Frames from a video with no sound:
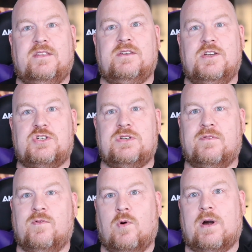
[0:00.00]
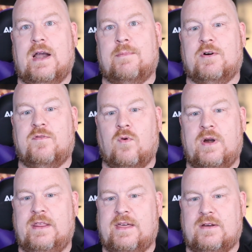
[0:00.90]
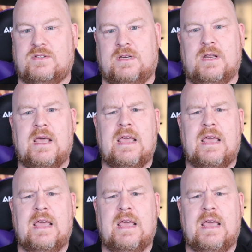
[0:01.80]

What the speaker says: edition of Warhammer 40,000.